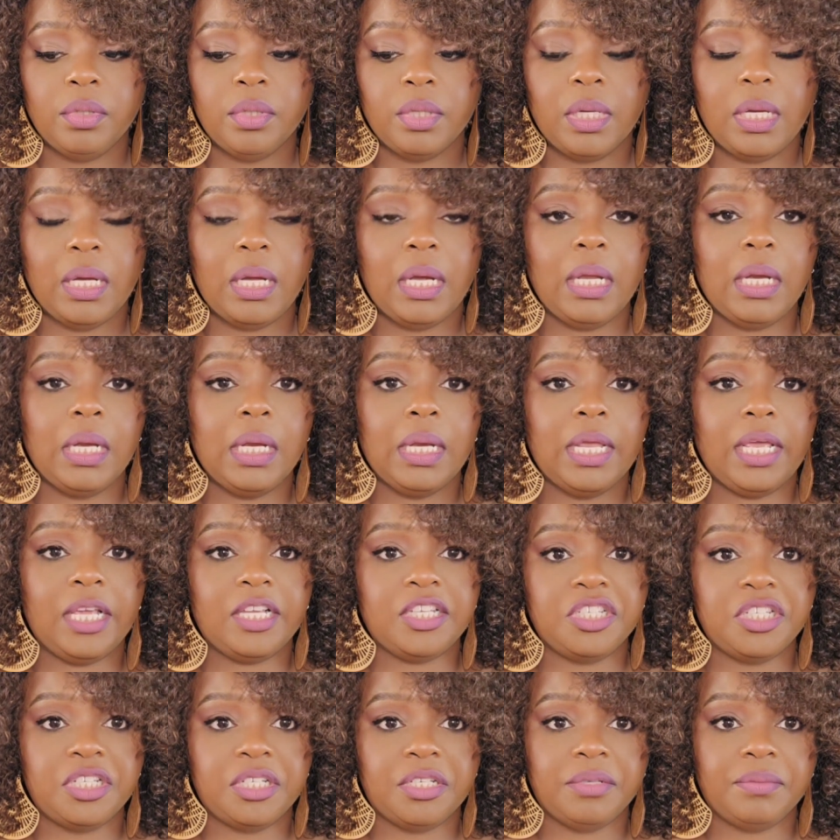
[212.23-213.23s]

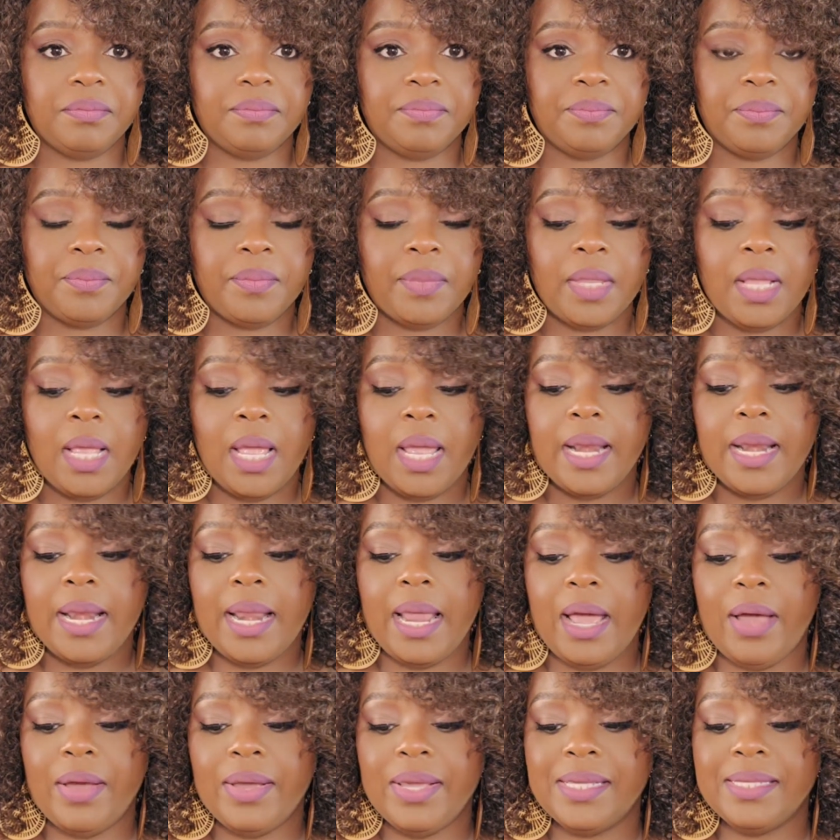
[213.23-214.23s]
Collection.
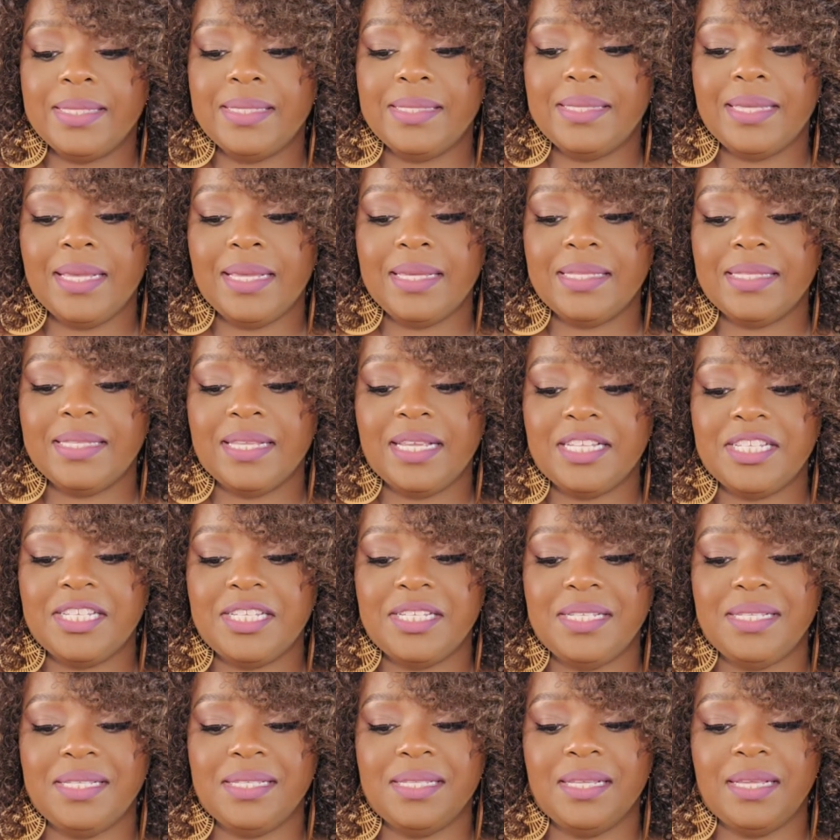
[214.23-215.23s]
Now it says that
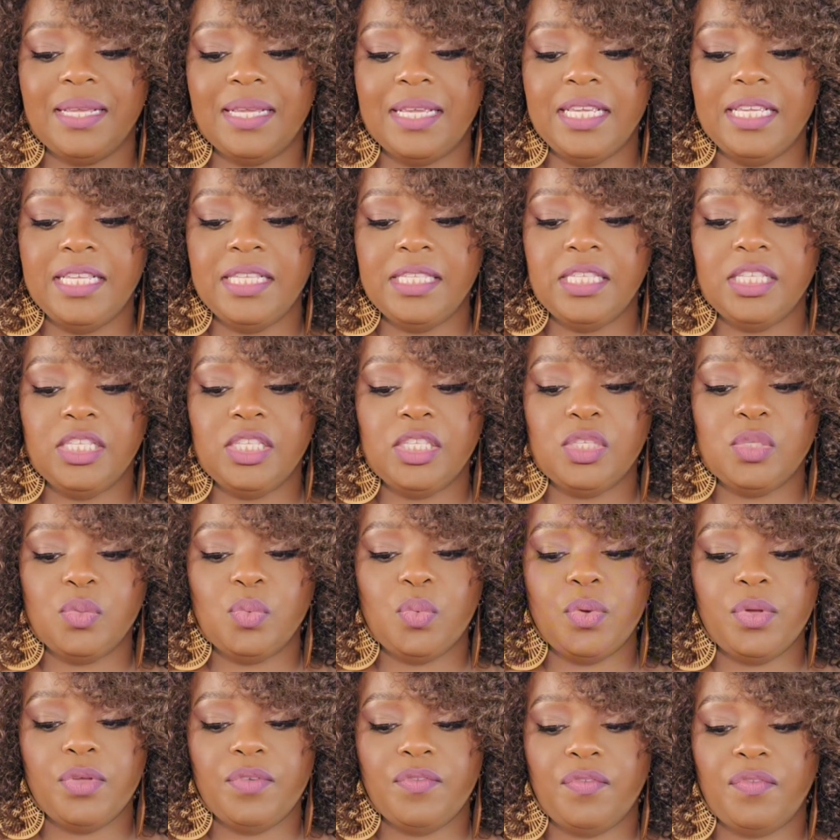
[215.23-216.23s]
she's an easy,
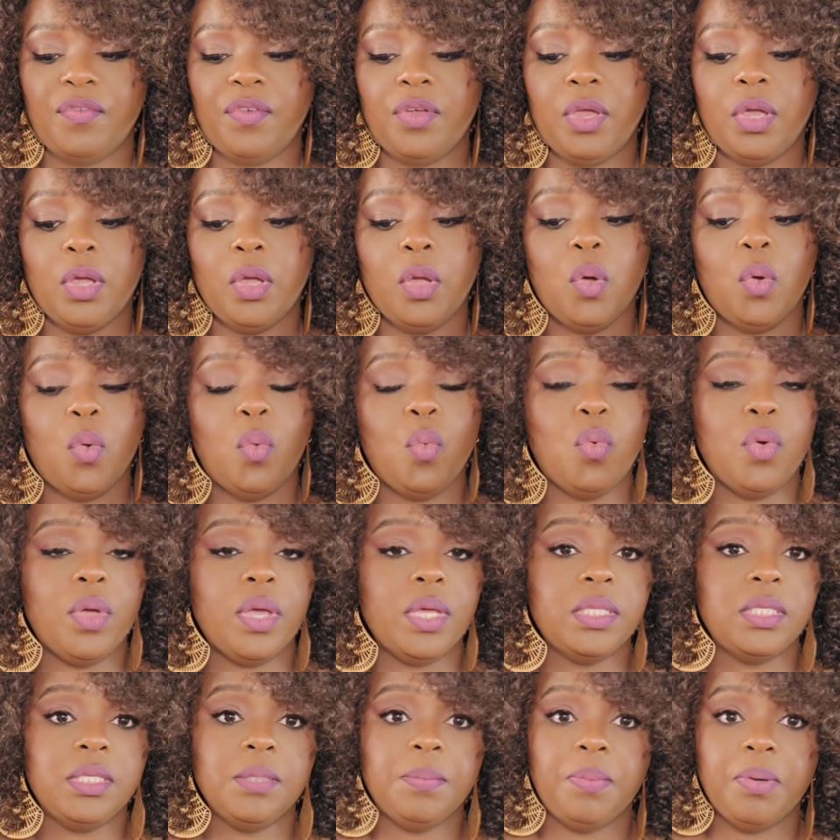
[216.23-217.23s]
swift
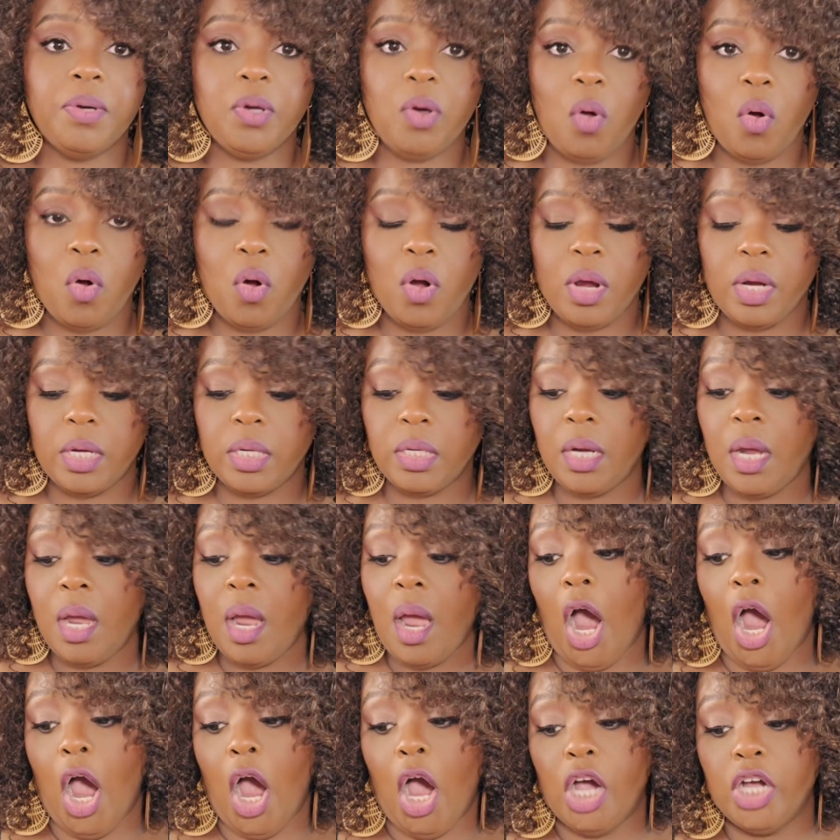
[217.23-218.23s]
wig to put on.
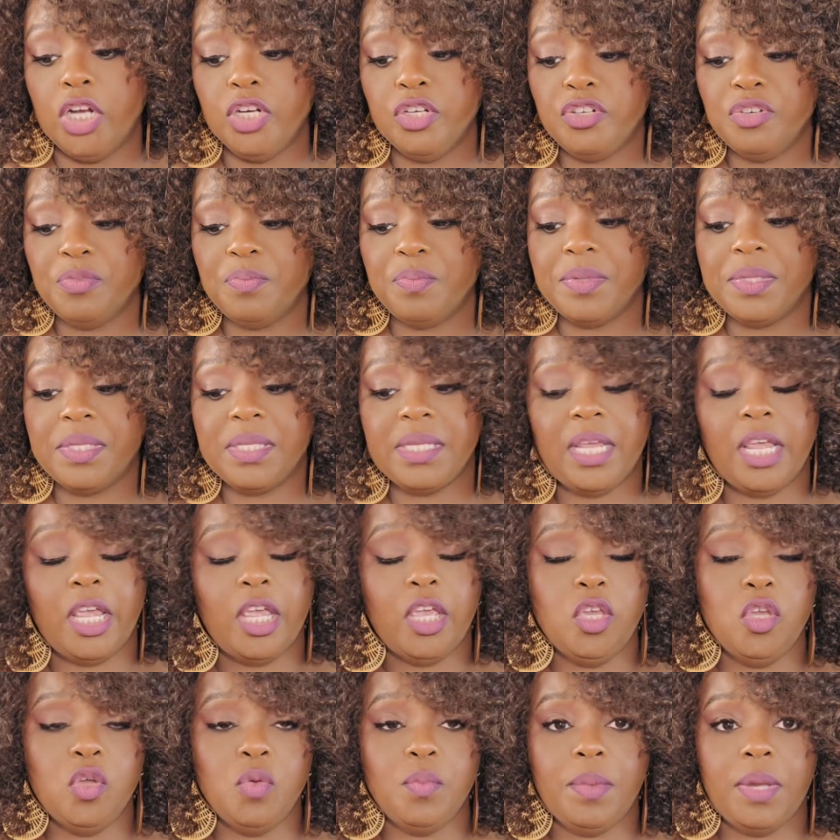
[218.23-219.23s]
100%
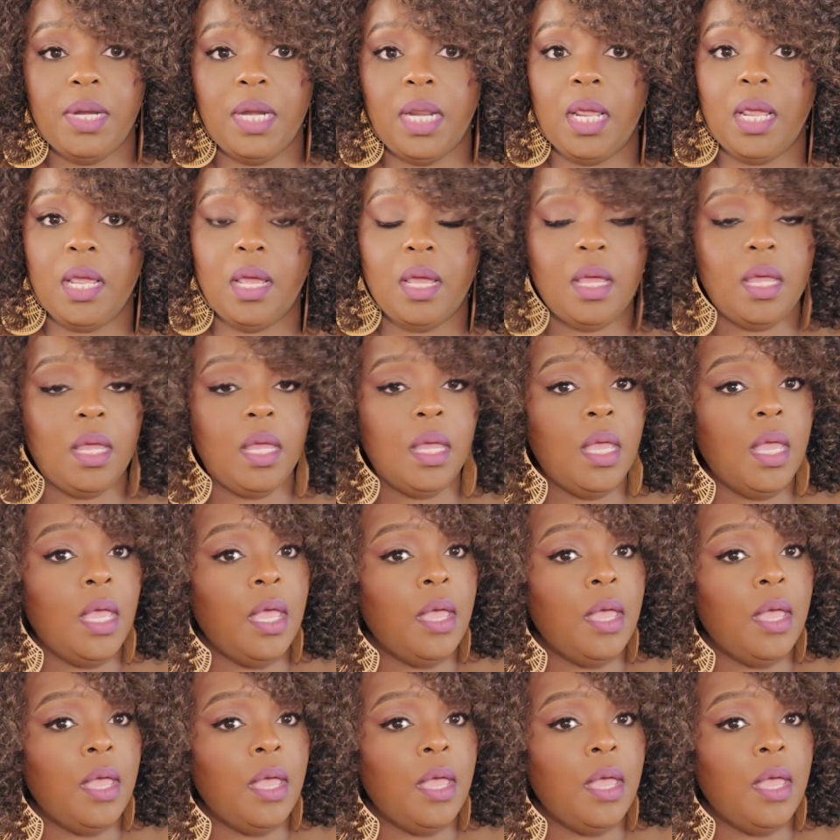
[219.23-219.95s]
human hair.